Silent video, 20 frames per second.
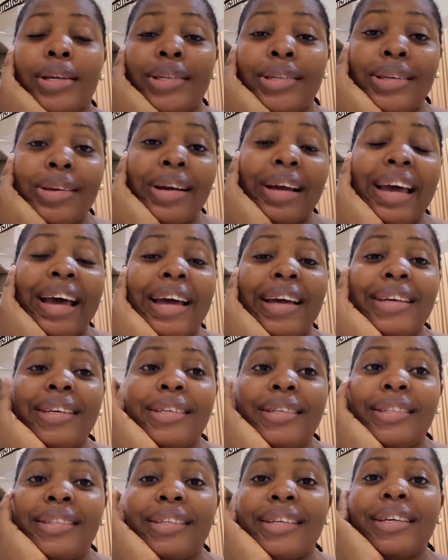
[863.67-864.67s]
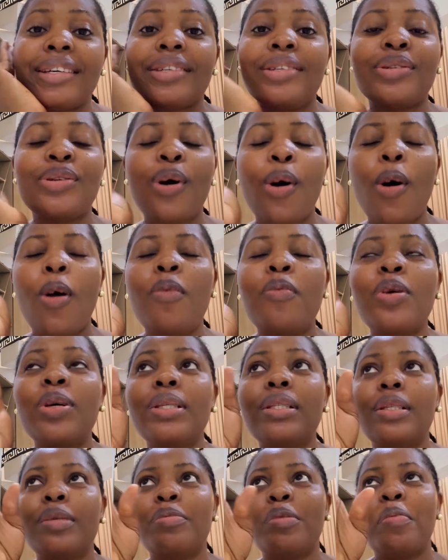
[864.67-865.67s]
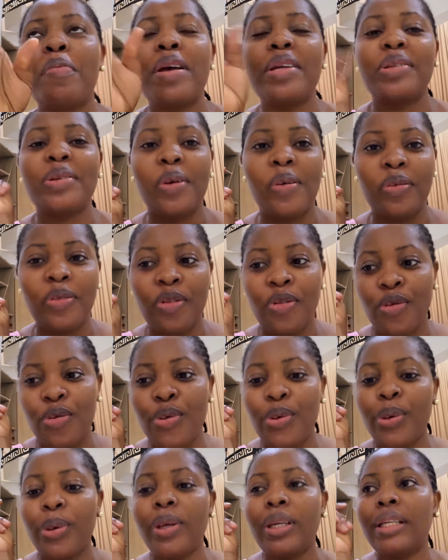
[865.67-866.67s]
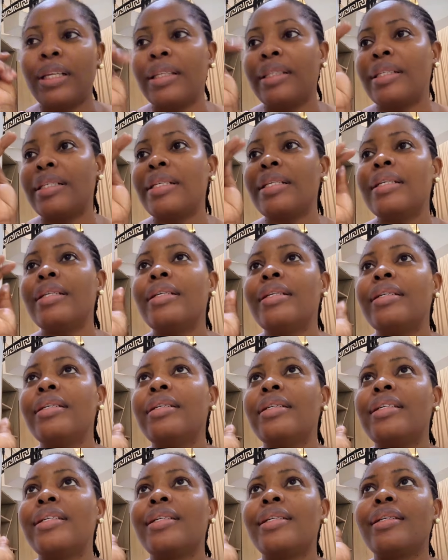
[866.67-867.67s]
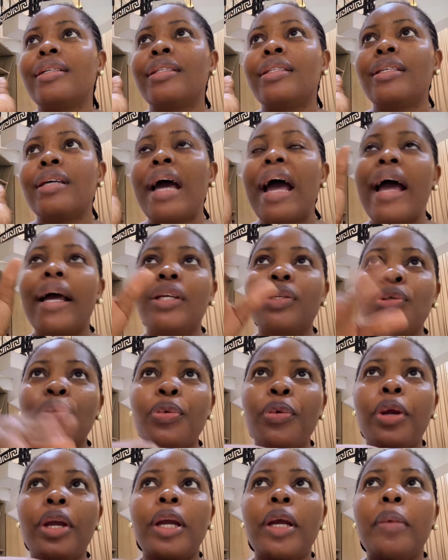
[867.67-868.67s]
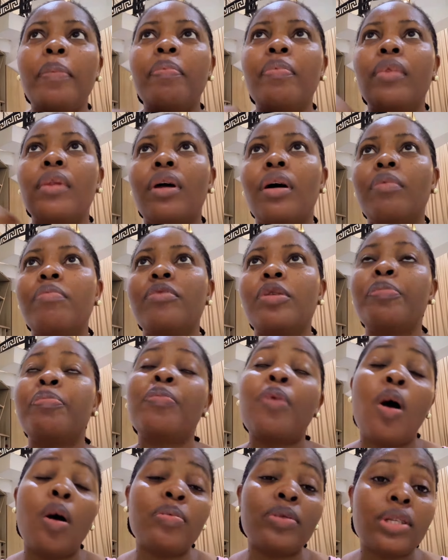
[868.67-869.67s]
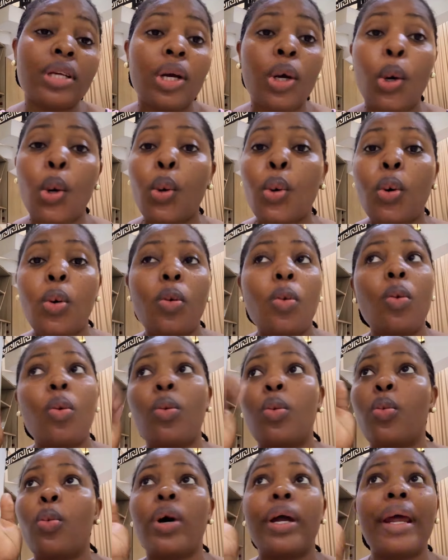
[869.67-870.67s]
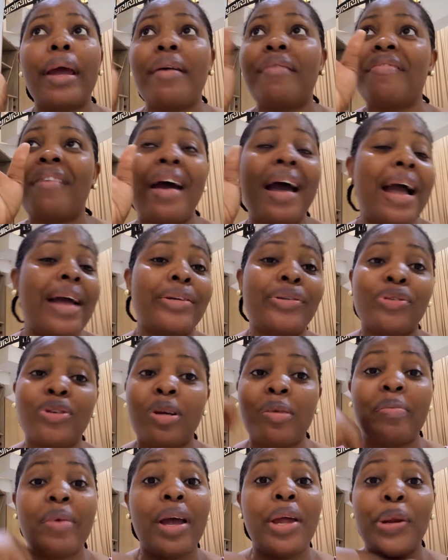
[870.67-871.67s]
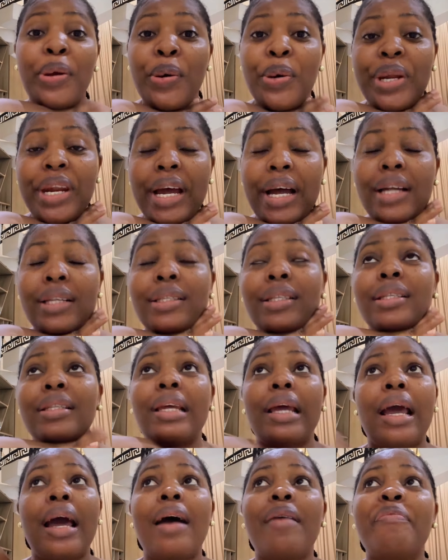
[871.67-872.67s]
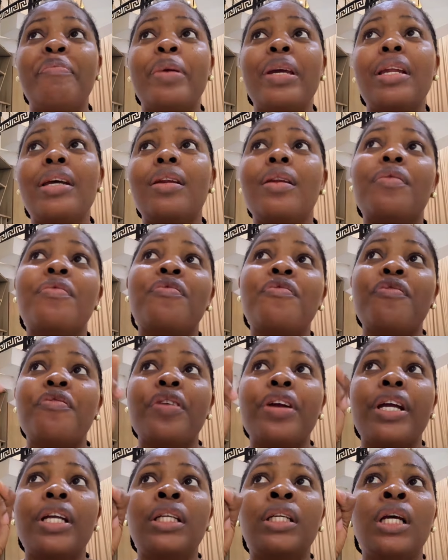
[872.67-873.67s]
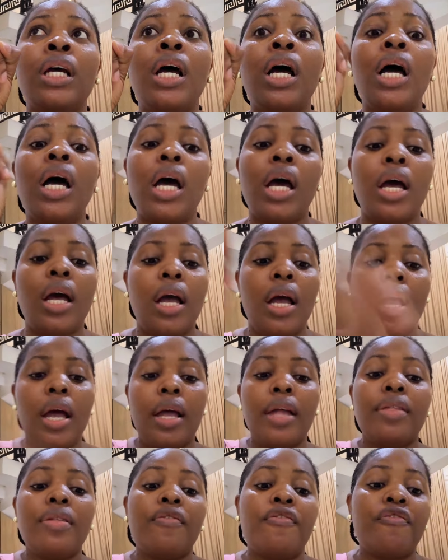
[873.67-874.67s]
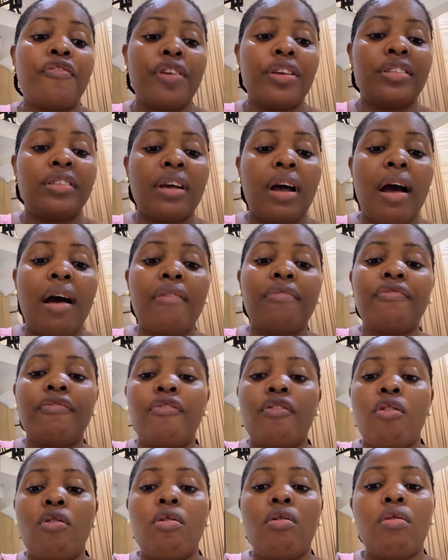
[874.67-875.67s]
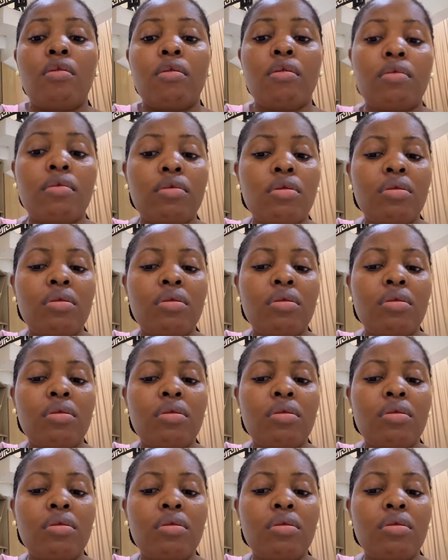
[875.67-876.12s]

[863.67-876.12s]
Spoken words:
So guys, it's almost the moment of truth. The ice cream, the popsicle, whatever ice cream and all that, they have been in the freezer for